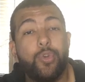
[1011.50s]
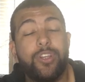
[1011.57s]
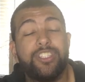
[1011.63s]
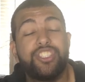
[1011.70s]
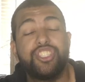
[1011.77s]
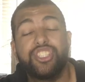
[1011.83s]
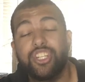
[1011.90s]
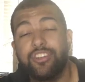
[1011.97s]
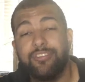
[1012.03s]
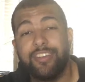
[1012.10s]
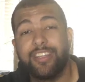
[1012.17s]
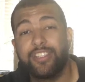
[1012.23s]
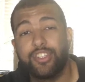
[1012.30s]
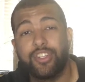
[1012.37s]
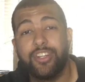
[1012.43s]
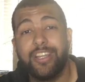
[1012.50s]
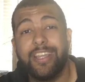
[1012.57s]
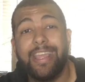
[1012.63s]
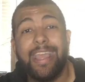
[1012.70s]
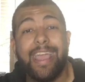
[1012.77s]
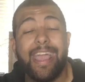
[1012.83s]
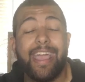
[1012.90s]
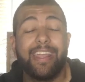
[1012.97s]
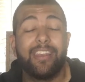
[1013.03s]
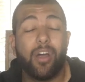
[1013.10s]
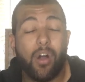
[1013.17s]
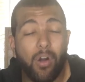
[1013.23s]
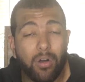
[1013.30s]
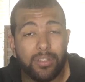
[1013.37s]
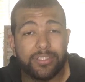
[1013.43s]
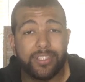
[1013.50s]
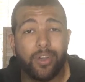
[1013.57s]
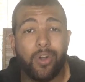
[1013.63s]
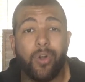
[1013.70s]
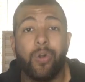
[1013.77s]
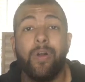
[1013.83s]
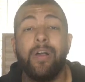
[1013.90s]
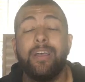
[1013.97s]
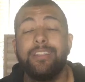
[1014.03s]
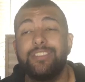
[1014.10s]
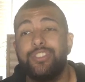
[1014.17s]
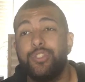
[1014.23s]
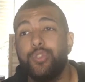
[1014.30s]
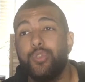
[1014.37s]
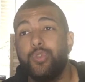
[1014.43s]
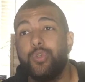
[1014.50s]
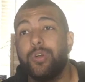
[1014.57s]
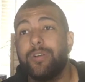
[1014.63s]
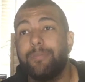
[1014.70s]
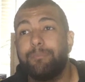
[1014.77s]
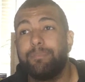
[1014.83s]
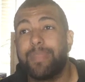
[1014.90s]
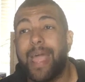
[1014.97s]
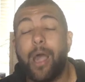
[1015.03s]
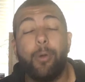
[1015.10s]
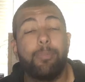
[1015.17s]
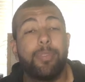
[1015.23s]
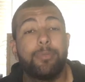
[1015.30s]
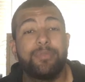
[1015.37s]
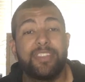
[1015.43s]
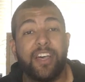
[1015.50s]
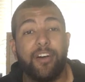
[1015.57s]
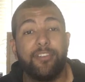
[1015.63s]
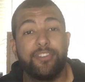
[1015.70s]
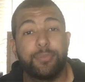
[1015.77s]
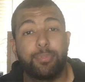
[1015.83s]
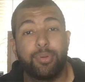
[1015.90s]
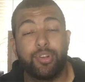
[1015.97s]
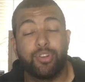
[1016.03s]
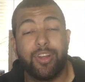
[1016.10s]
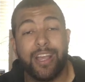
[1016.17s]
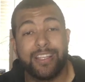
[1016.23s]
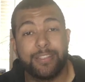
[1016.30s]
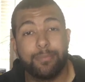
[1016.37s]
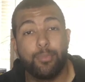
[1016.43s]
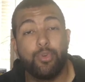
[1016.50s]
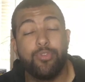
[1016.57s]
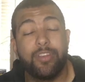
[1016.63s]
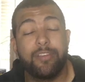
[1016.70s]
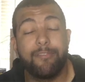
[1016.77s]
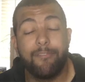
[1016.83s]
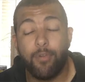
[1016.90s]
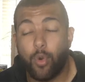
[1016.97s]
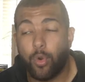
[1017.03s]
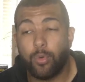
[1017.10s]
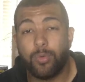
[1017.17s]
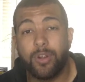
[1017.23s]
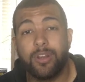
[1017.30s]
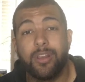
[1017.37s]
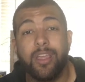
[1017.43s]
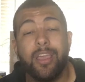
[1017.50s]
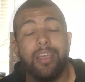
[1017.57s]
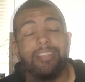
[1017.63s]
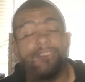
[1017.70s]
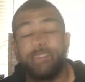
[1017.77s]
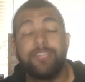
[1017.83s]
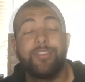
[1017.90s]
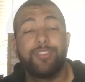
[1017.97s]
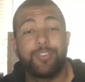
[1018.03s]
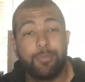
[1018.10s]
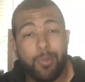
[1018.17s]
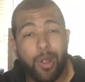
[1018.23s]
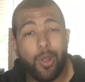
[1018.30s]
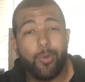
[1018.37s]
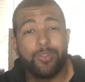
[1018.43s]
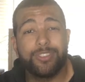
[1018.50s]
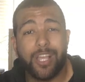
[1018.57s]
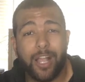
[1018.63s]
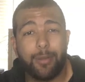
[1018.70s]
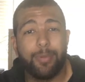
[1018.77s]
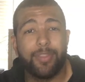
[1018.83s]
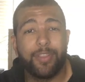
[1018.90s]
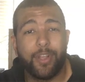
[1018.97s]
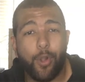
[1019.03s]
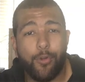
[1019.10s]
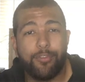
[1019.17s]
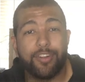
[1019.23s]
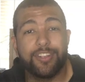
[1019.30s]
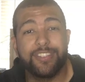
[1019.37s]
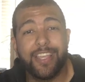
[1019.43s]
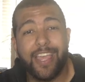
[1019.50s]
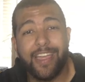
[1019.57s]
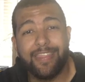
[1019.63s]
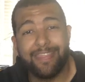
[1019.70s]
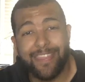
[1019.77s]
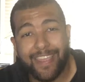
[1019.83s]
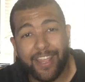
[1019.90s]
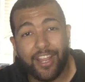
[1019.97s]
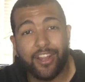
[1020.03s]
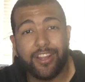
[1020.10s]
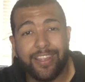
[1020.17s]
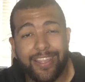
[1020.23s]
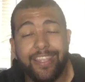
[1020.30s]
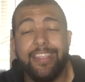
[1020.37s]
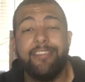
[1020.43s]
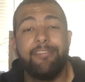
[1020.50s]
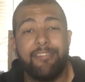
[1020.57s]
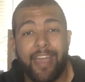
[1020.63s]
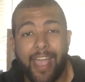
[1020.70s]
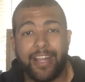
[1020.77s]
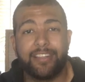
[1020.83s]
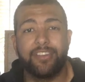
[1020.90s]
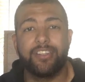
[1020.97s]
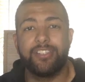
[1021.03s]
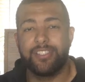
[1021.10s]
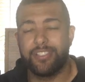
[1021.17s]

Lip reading: ensure victory and also to help themselves progress moving forward. So tomorrow we'll talk about the Gophers and their key factors.